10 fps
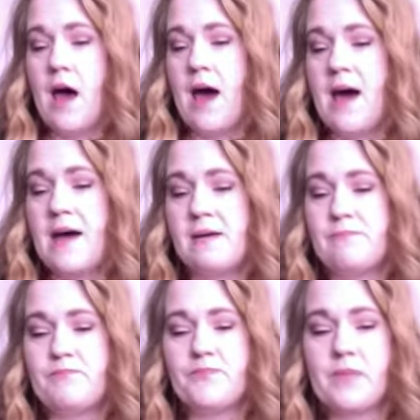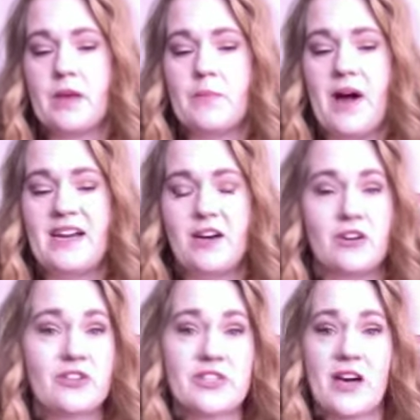My
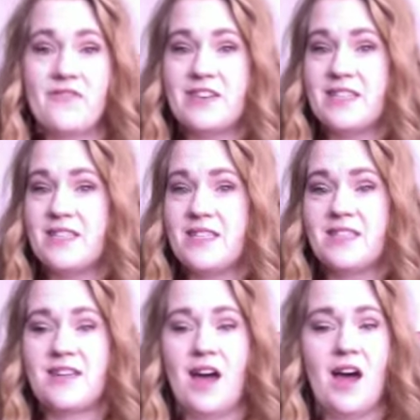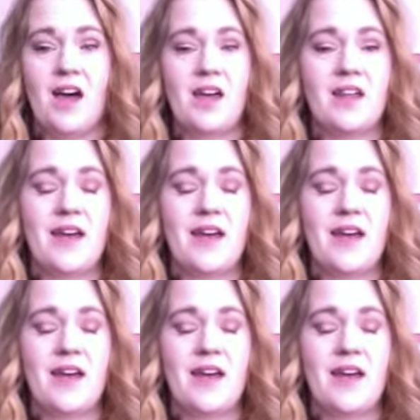doctor's office does not